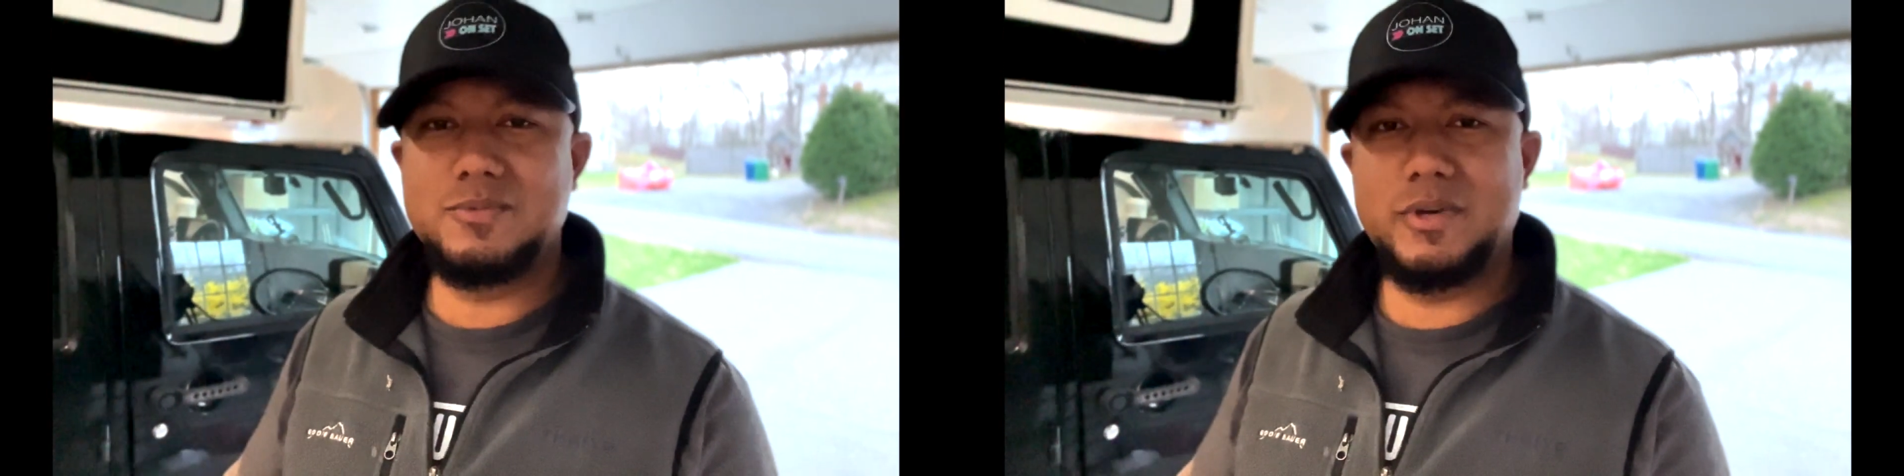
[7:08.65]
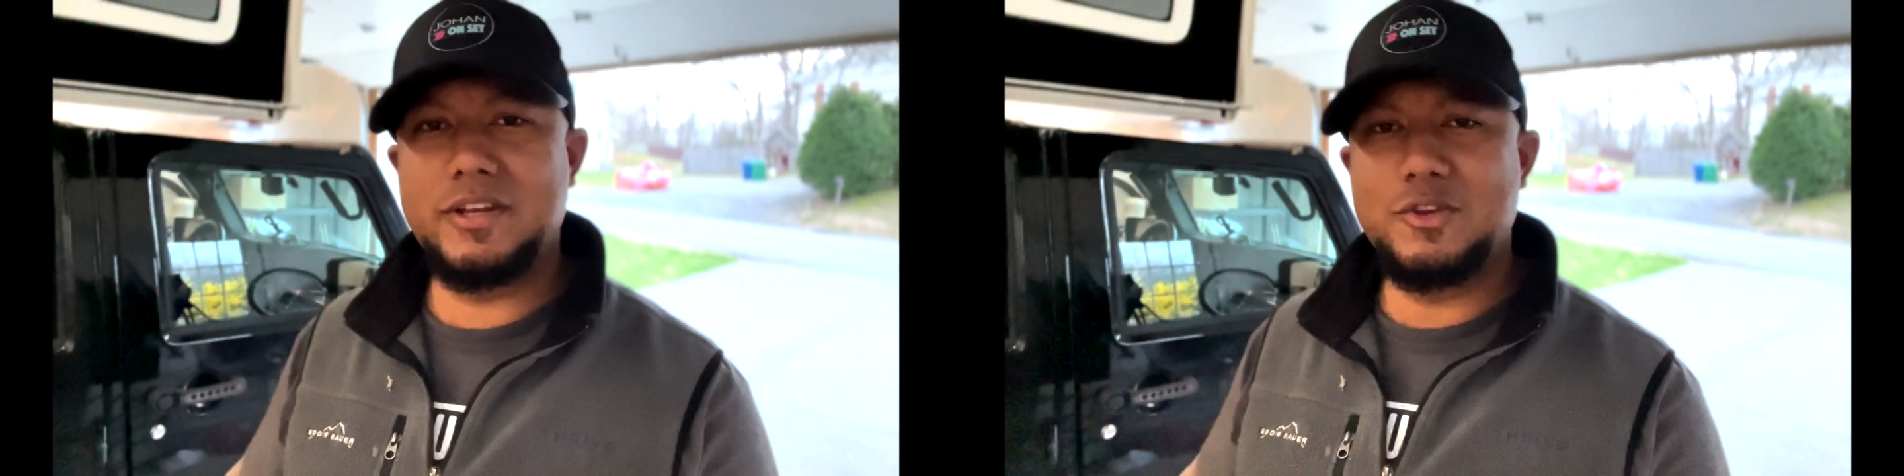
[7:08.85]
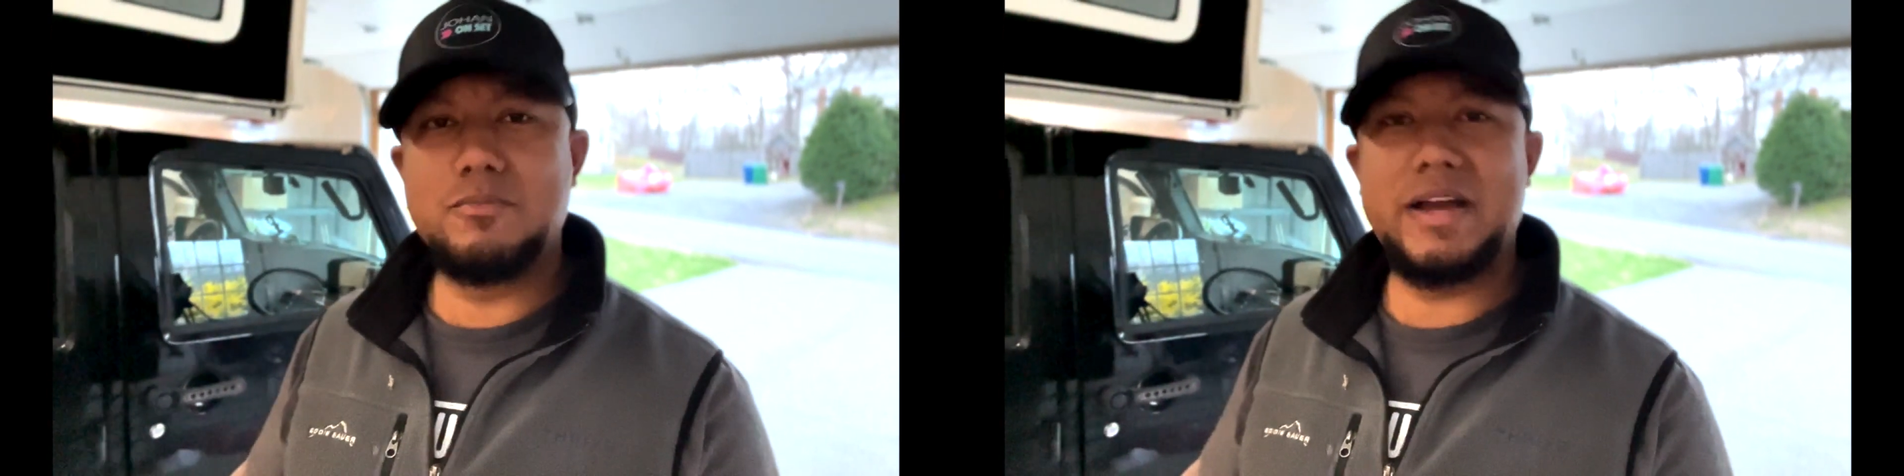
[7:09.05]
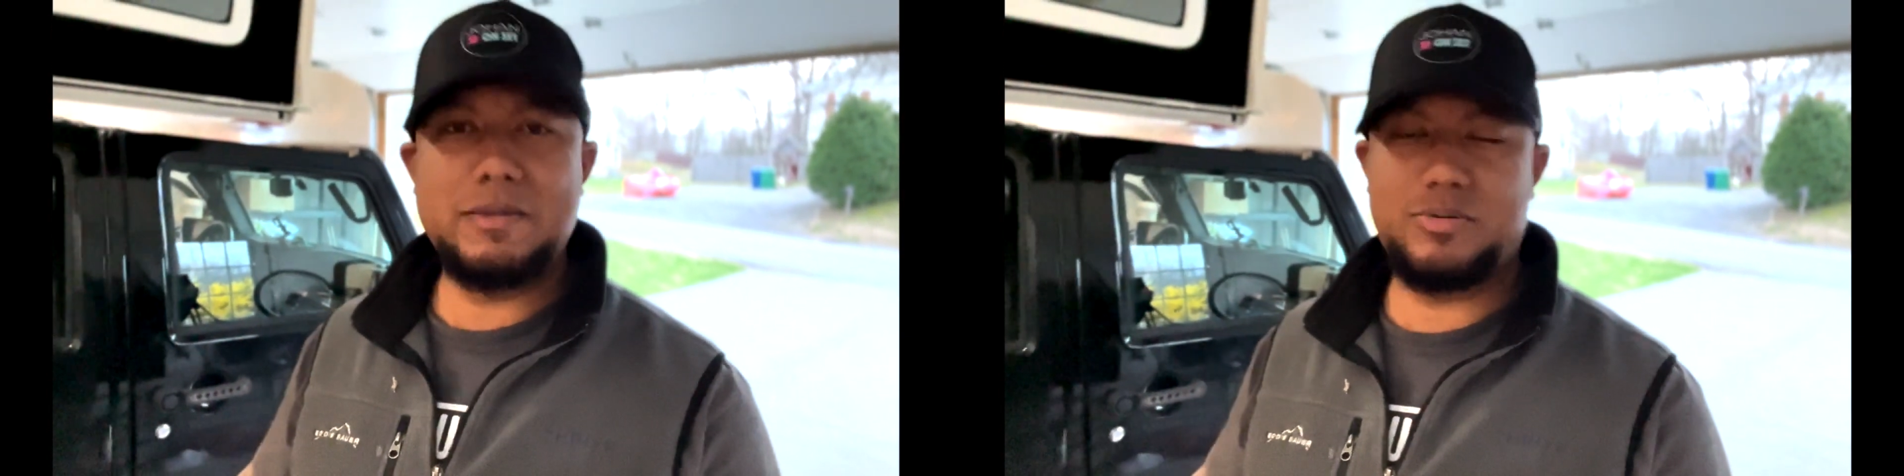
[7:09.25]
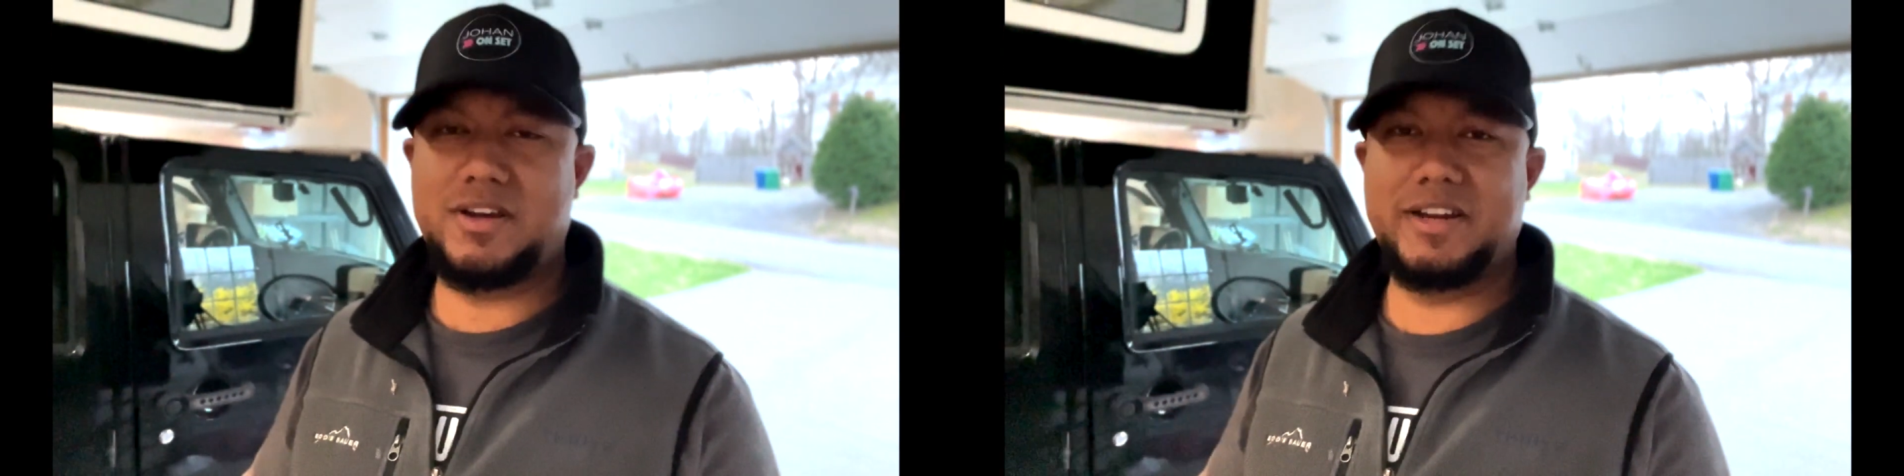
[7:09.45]
when you buy
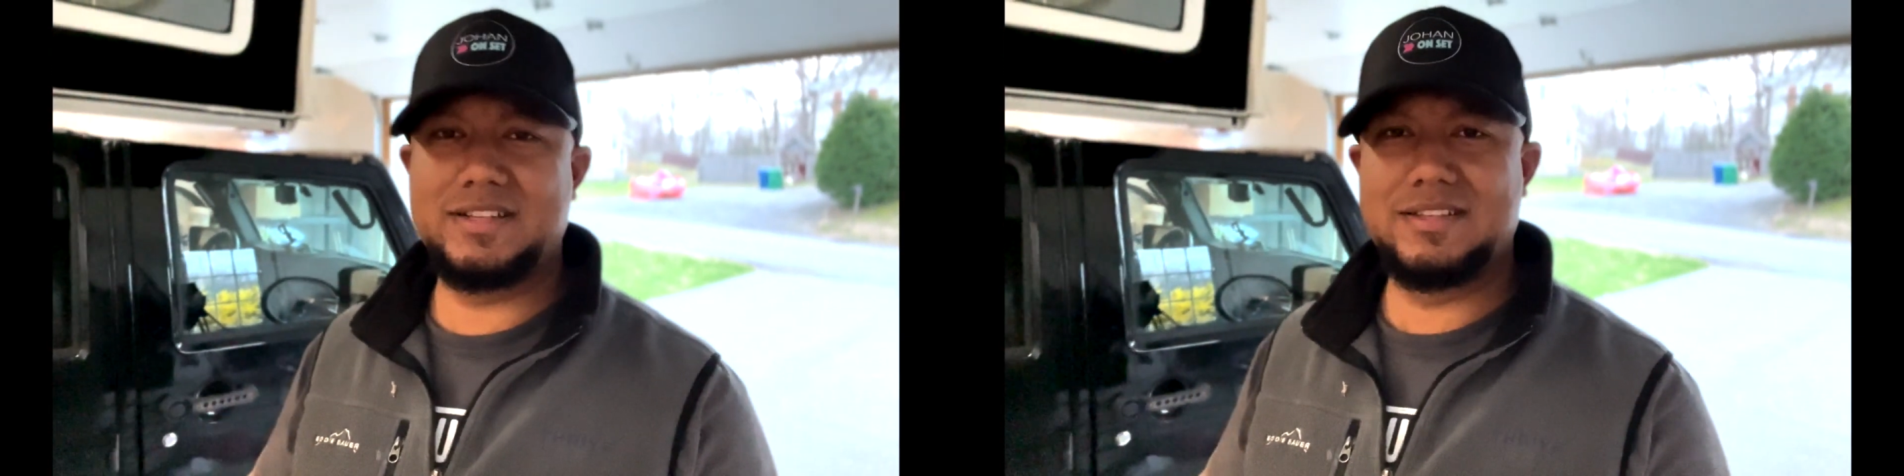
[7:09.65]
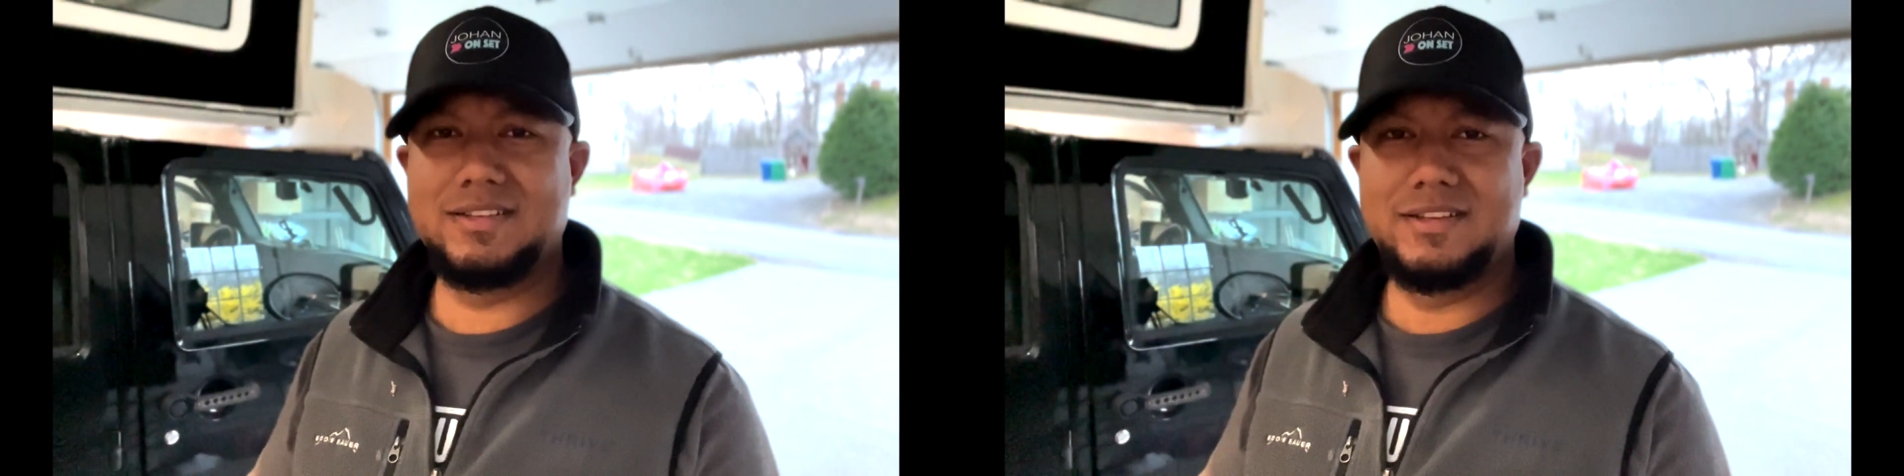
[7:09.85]
a product